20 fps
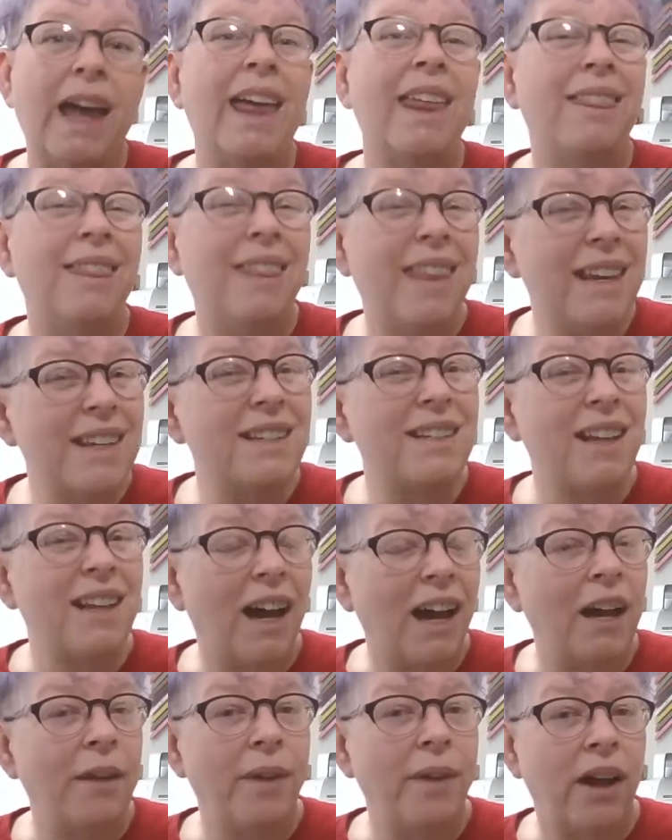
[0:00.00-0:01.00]
This
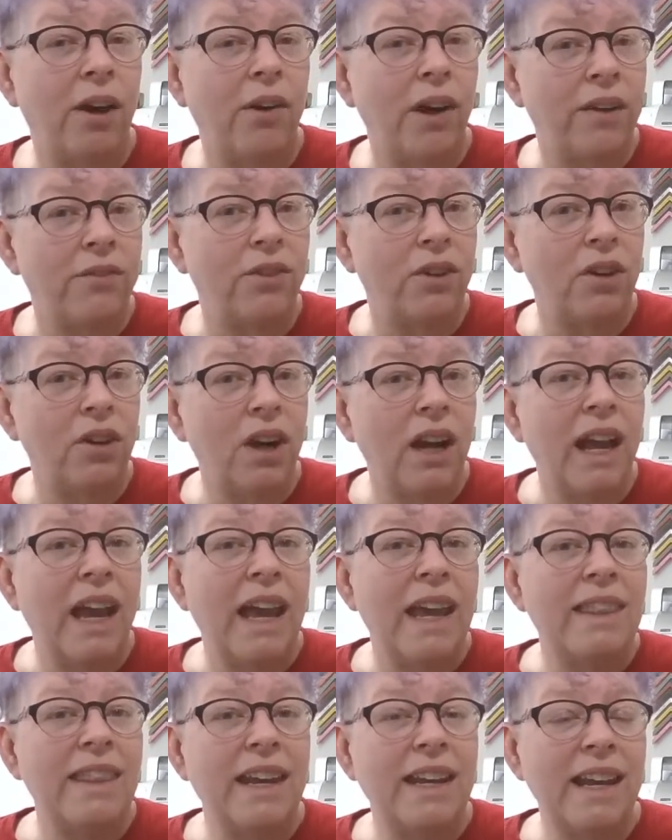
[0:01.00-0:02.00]
time, however,
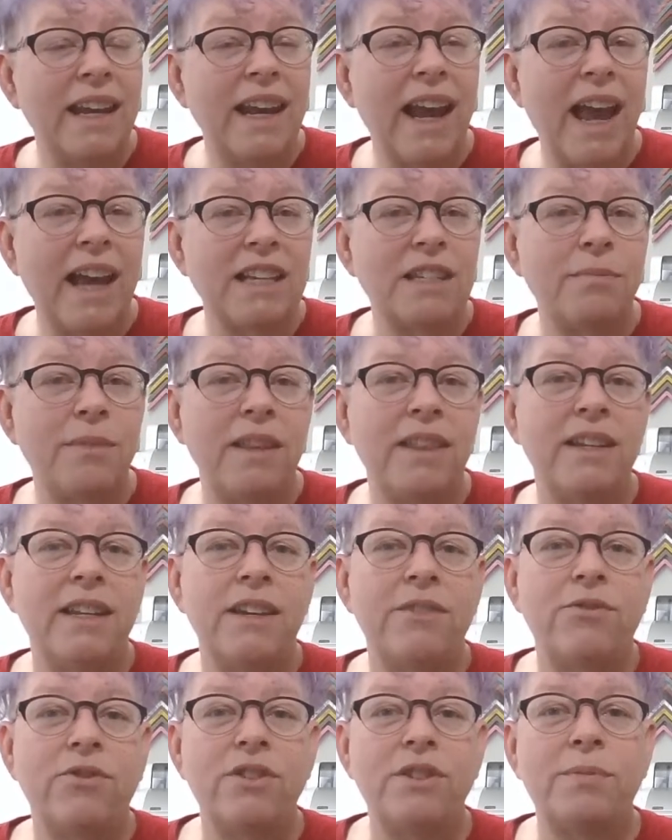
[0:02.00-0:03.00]
they did ask me the
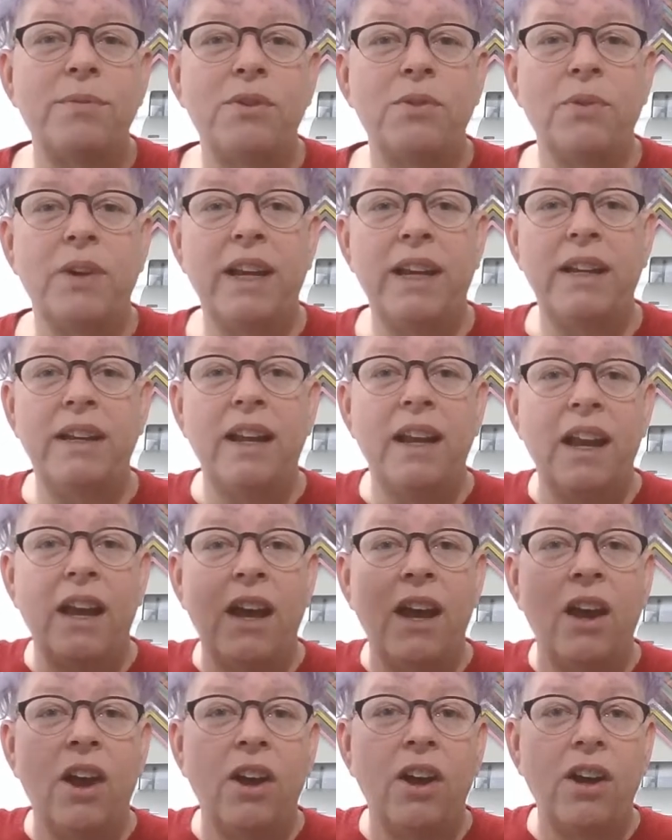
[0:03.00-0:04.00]
difference between
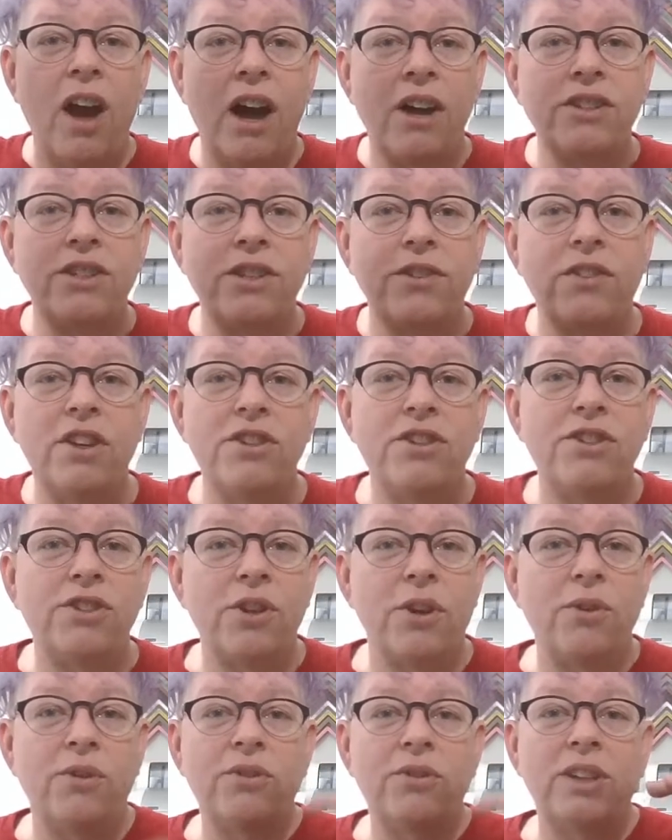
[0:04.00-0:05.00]
cost of goods
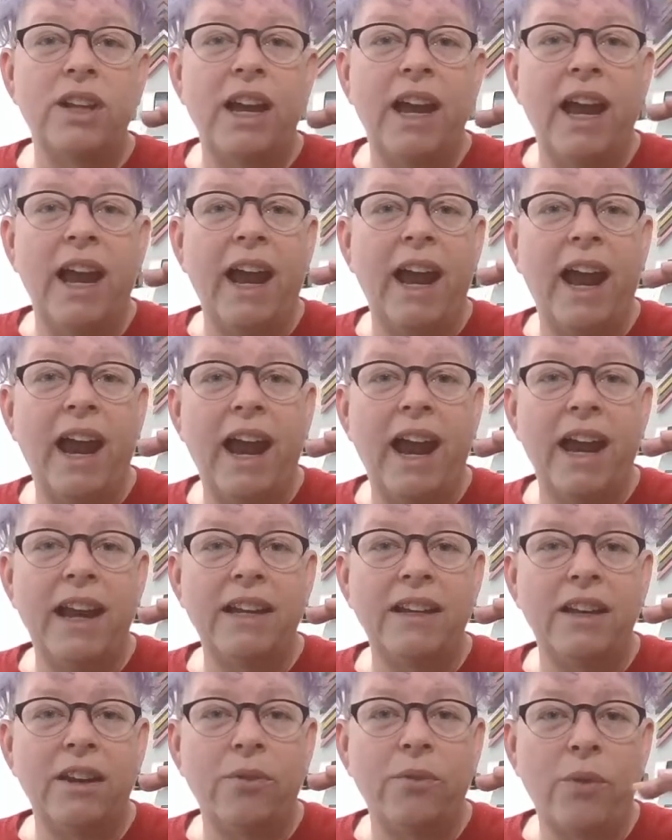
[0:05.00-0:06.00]
sold
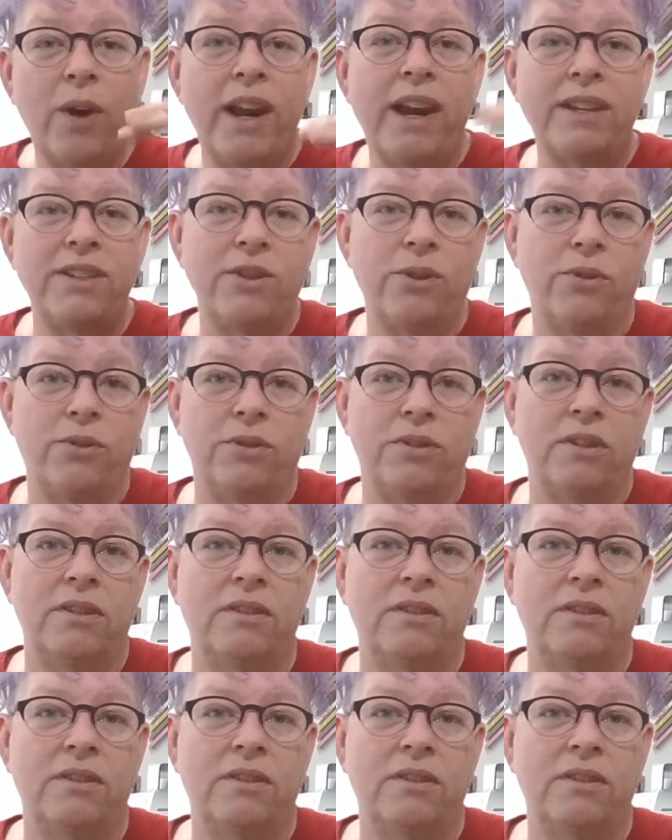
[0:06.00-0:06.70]
and what I sold.